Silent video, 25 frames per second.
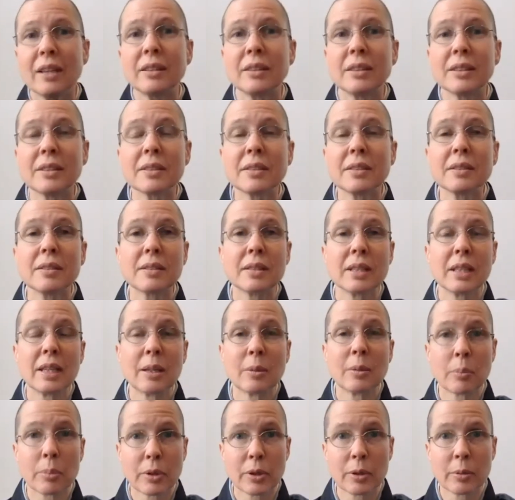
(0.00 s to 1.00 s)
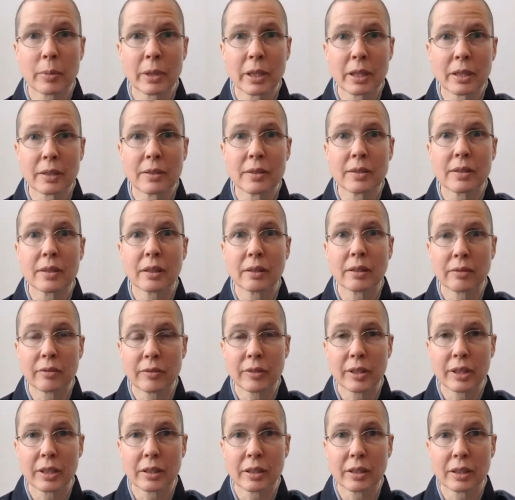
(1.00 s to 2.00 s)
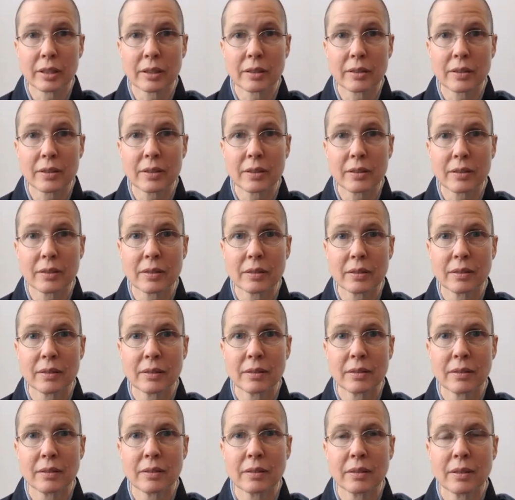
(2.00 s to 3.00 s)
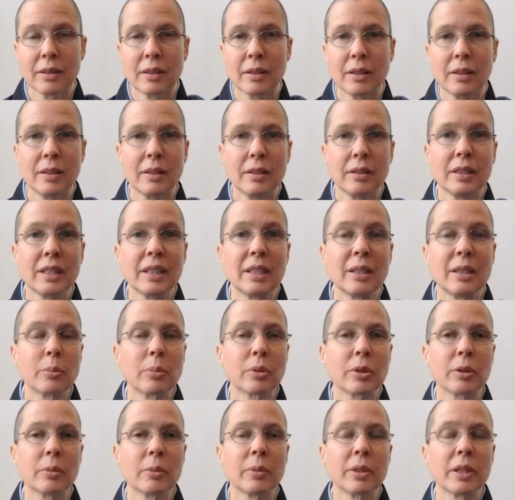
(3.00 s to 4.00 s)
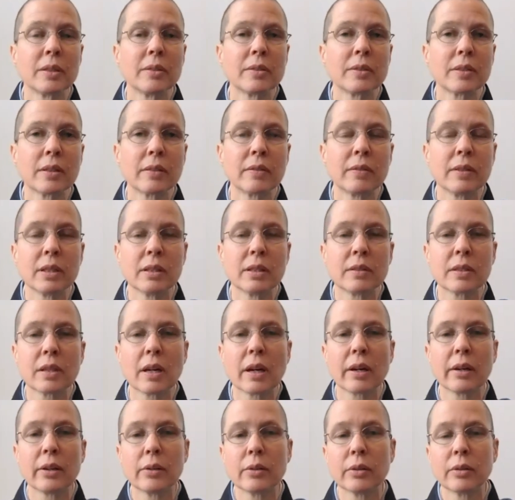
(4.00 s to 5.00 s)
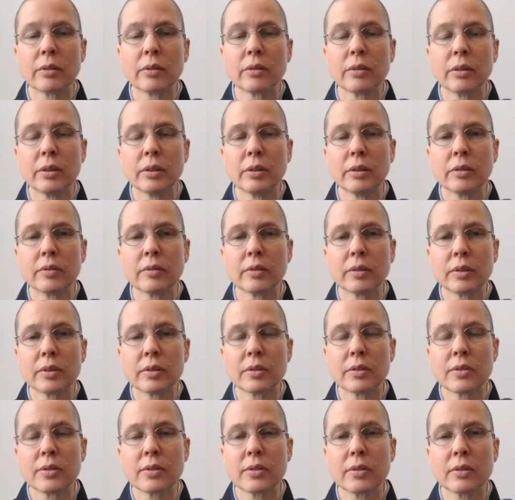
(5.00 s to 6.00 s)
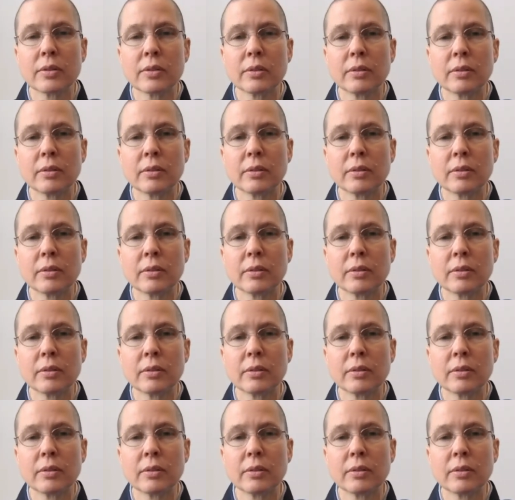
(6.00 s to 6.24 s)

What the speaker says: This is the impermanence of feelings, the impermanence of the entire universe.